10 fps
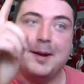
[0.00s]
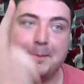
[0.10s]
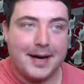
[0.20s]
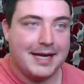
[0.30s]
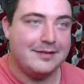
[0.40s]

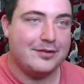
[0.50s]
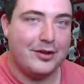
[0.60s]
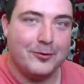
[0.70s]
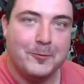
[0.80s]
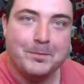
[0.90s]
Mind
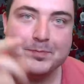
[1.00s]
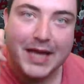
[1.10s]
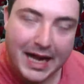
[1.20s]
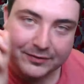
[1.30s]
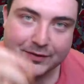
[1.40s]
you,
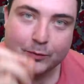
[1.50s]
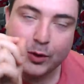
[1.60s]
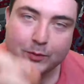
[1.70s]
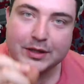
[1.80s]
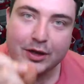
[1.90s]
after
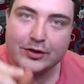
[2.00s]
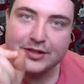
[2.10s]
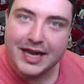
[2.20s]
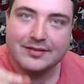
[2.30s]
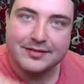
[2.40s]
what we
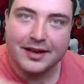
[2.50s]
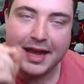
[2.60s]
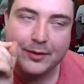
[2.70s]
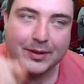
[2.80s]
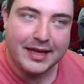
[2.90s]
learned
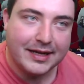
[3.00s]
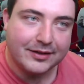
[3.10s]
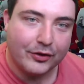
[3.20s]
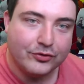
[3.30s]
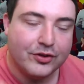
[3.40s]
yesterday with
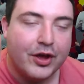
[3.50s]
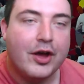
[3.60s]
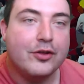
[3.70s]
England,